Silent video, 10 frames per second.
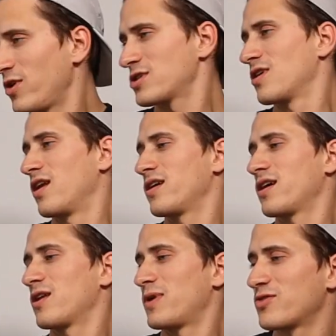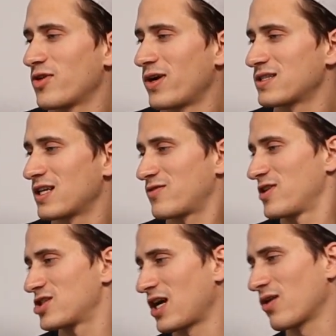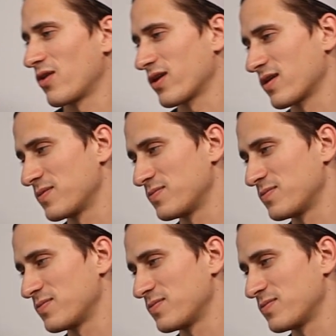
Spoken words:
Fortunately, Elementary OS has finished downloading.